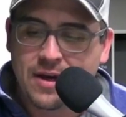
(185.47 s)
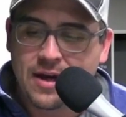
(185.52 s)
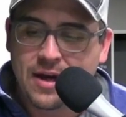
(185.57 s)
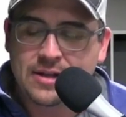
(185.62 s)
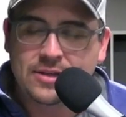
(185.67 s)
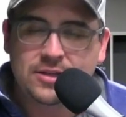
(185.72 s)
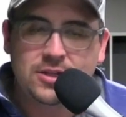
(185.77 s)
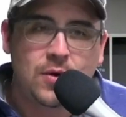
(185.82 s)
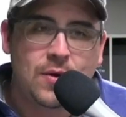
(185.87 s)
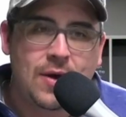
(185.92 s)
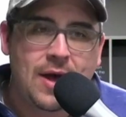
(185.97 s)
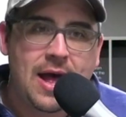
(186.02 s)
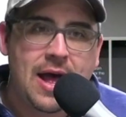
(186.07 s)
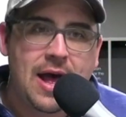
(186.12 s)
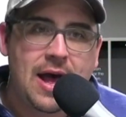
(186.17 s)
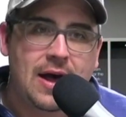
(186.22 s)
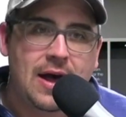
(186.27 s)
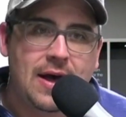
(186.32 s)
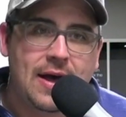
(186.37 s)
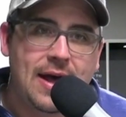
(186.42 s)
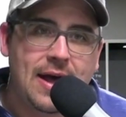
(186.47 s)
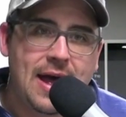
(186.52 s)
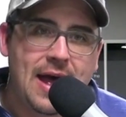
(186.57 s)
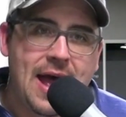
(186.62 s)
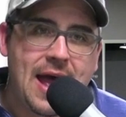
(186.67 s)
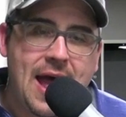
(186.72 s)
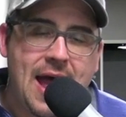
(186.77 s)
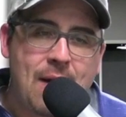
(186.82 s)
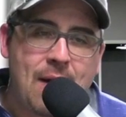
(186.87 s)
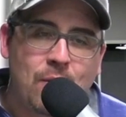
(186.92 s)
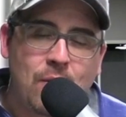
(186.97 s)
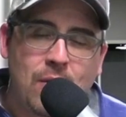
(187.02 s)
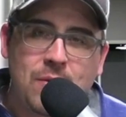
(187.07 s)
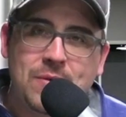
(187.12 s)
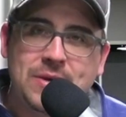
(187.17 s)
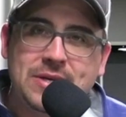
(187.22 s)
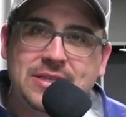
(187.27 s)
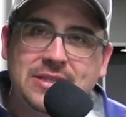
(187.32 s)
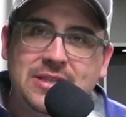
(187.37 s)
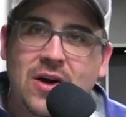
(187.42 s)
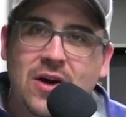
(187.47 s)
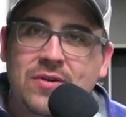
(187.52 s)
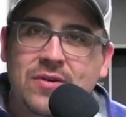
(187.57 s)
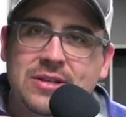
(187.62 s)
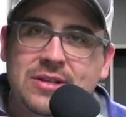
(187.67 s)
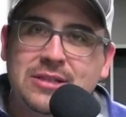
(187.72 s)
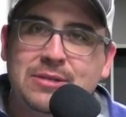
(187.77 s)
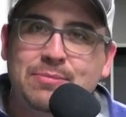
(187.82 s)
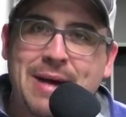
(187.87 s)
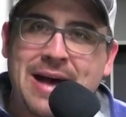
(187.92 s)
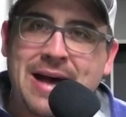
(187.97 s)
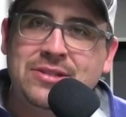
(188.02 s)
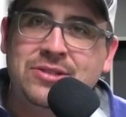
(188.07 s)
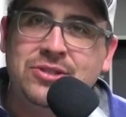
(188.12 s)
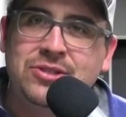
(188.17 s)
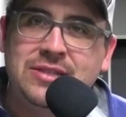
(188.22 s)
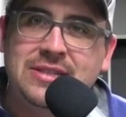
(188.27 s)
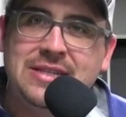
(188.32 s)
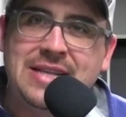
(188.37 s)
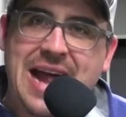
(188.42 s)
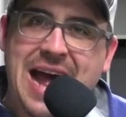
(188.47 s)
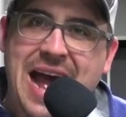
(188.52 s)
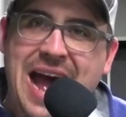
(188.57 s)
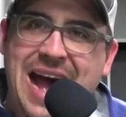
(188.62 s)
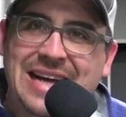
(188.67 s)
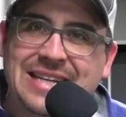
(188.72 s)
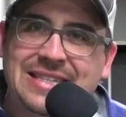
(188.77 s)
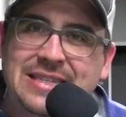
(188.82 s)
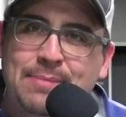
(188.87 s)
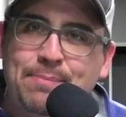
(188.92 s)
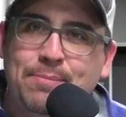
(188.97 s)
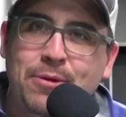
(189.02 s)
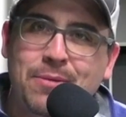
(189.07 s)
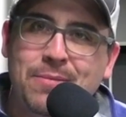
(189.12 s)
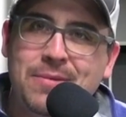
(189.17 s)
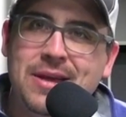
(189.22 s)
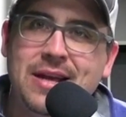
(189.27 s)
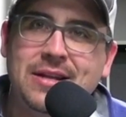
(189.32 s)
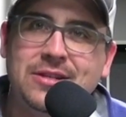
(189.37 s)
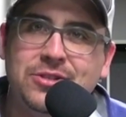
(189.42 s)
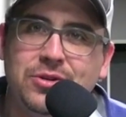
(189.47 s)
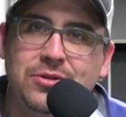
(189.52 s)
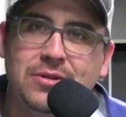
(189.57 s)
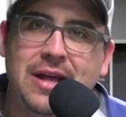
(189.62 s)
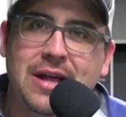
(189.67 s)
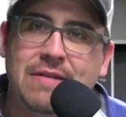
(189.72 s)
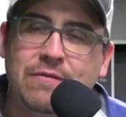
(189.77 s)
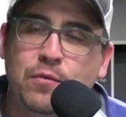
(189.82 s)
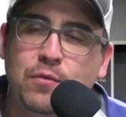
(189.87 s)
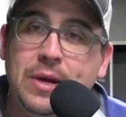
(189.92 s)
And so, what we saw in this passage is that as it permeates your life,